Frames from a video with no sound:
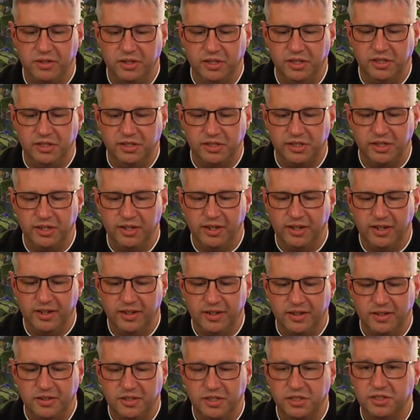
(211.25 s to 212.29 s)
is
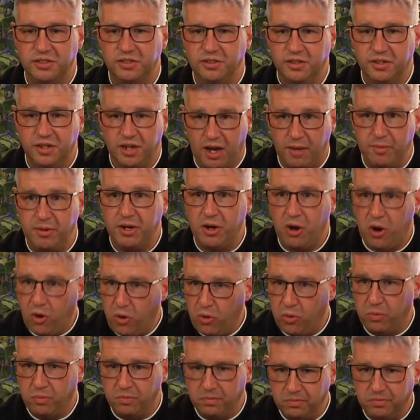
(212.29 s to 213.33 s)
just coming
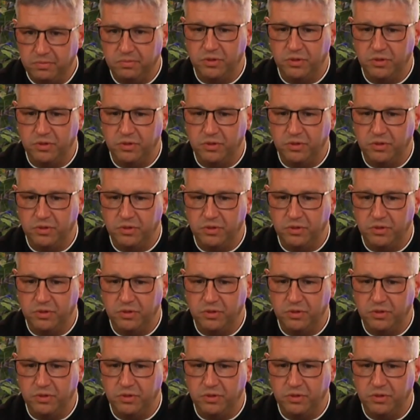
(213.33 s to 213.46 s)
home.